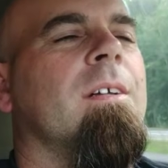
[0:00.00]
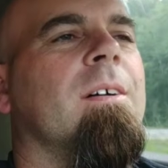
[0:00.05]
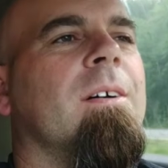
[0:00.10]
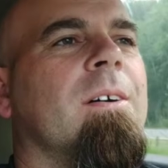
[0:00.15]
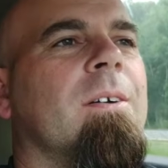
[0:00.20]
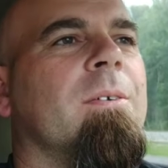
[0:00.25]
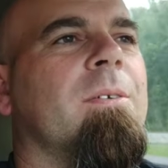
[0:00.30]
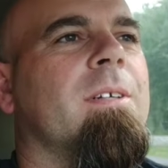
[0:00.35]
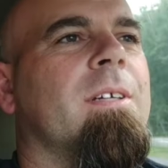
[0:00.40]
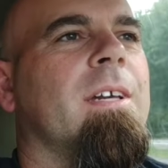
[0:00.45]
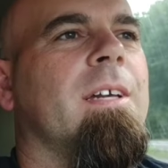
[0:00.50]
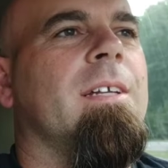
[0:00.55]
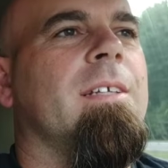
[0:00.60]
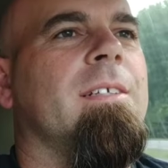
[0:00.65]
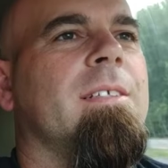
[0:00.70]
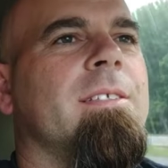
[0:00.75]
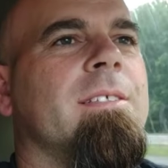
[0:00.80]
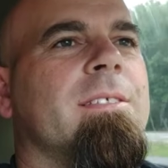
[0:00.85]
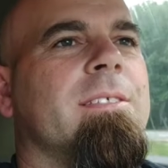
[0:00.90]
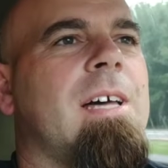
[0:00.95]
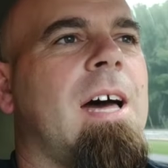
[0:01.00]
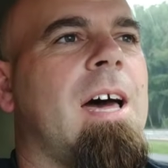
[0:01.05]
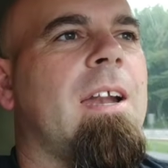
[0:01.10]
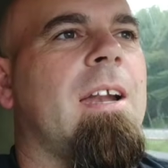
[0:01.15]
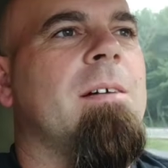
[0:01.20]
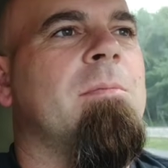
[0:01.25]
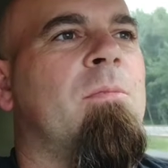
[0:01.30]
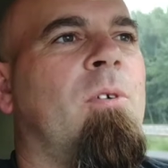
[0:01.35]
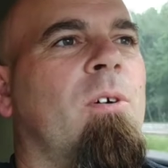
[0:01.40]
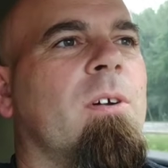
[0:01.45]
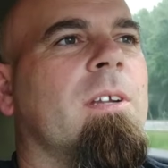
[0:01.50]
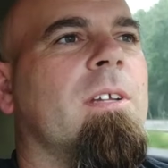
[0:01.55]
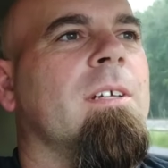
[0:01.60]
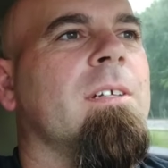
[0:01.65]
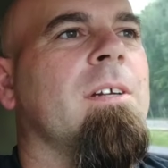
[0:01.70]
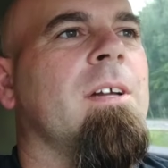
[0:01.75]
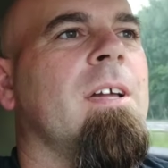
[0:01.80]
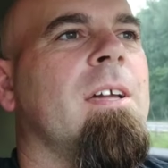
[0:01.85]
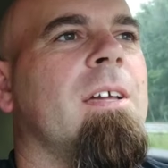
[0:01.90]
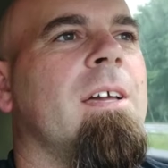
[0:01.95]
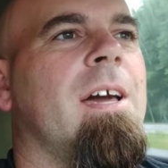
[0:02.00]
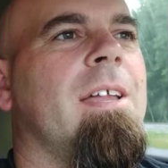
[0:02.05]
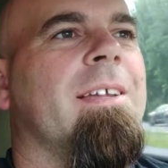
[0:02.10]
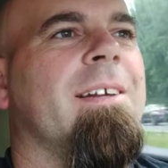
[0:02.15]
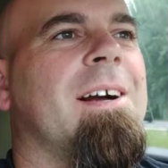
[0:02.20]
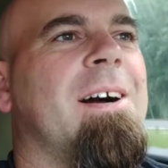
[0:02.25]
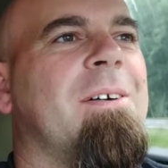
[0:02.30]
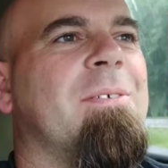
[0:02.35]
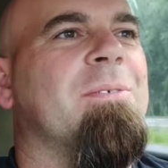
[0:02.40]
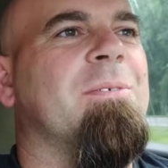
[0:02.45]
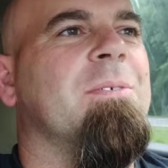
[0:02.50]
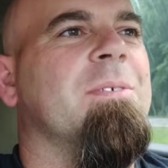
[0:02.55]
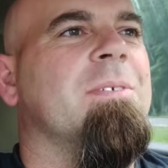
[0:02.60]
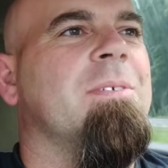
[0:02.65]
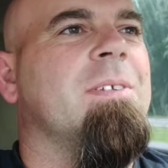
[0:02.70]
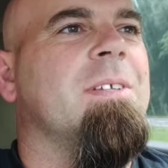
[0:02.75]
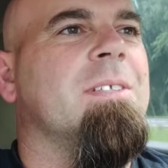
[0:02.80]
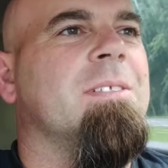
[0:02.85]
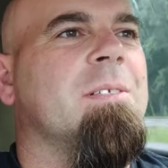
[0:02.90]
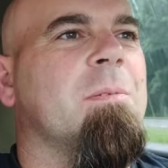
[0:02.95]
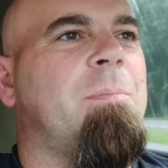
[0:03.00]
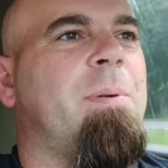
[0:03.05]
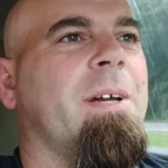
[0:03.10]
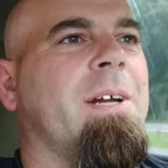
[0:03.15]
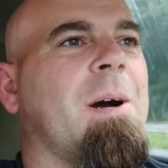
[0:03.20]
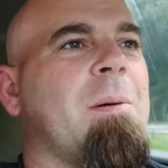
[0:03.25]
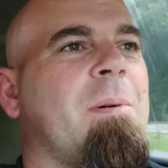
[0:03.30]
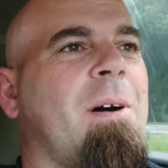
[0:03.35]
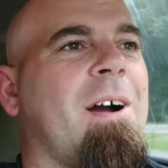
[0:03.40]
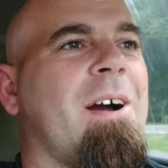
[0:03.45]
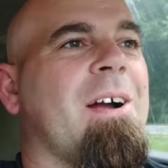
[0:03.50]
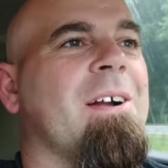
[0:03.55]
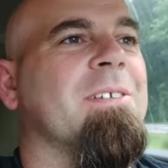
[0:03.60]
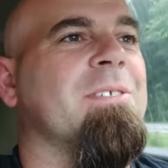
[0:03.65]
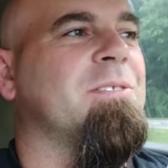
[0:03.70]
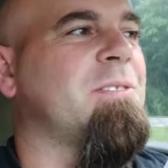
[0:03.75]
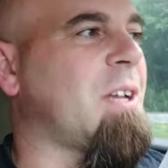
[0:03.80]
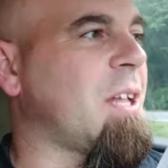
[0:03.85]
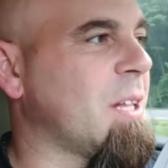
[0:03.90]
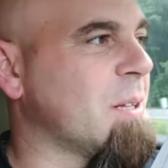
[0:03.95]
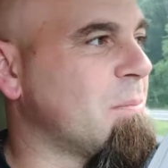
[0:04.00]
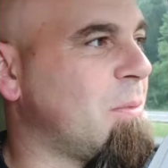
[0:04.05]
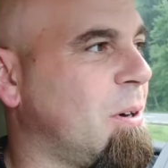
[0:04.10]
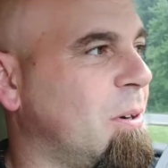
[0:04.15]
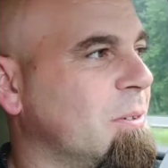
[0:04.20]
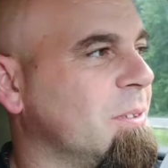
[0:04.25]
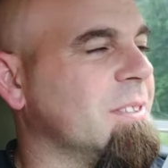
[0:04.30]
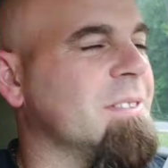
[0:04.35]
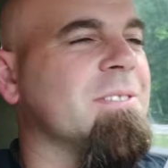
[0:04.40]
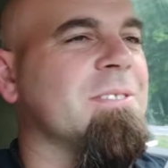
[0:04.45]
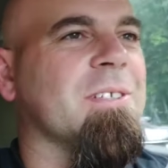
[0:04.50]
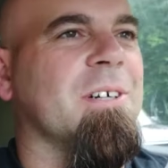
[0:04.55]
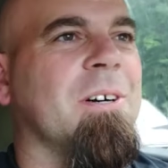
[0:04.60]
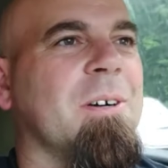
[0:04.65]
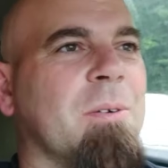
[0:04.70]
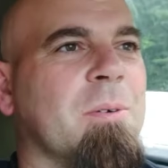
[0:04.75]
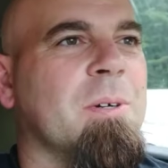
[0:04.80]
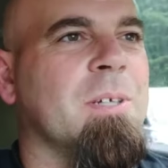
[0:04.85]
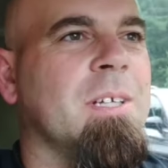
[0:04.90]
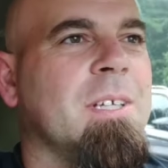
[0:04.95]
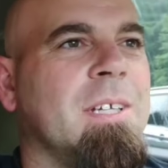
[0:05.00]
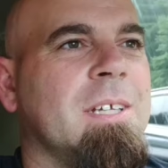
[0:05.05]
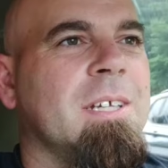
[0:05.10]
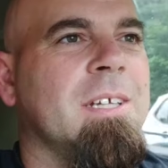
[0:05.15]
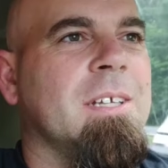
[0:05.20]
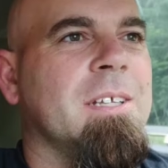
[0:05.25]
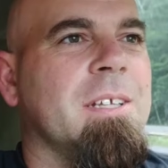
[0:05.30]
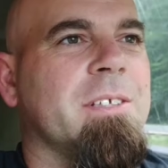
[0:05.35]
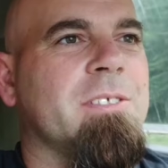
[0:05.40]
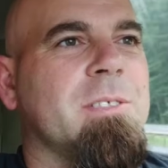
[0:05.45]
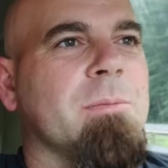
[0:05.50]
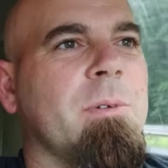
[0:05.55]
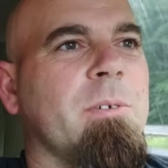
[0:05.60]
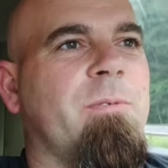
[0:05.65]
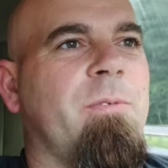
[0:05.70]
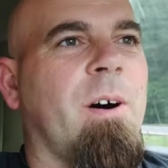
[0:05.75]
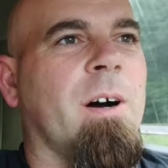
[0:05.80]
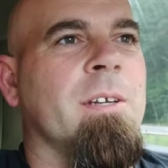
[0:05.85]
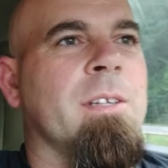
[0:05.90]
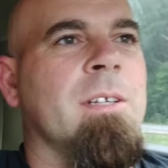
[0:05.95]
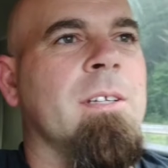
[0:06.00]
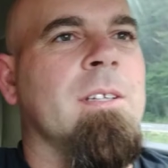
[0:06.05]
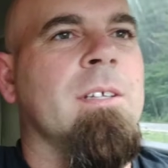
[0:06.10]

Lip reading: Okay, Saturday morning, heading out, pick up our sailboat. So this should be fun.